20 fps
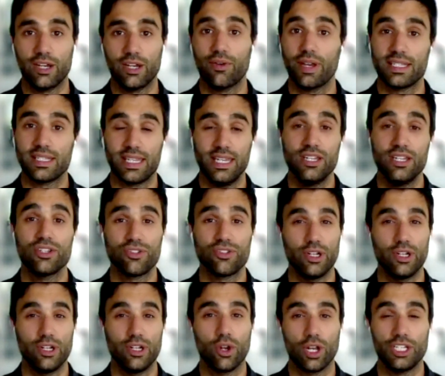serious
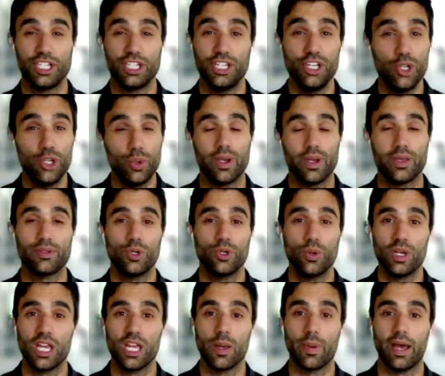industry knowledge. He knew what he
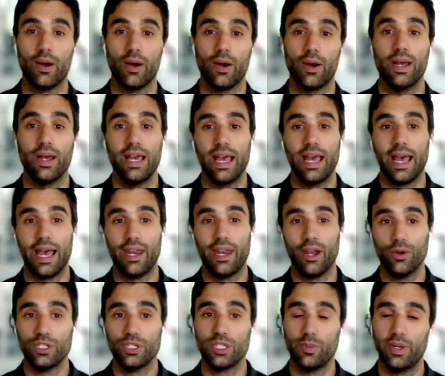was talking about,
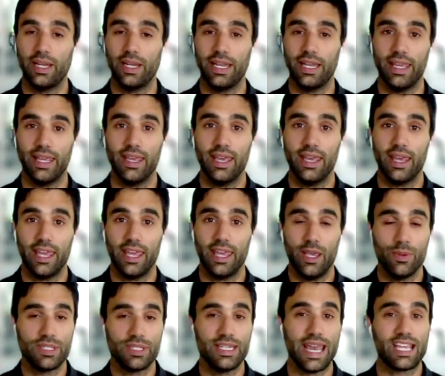and ultimately
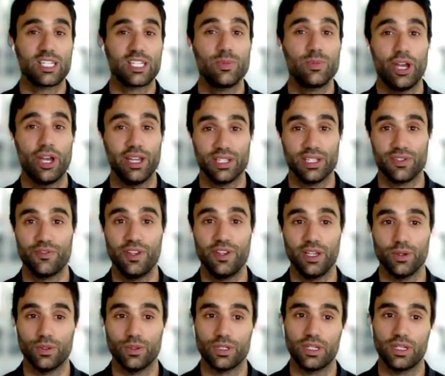he was an expert in his
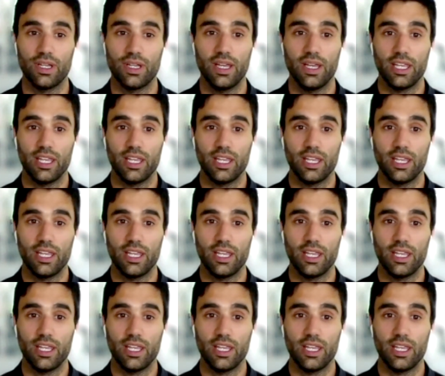field.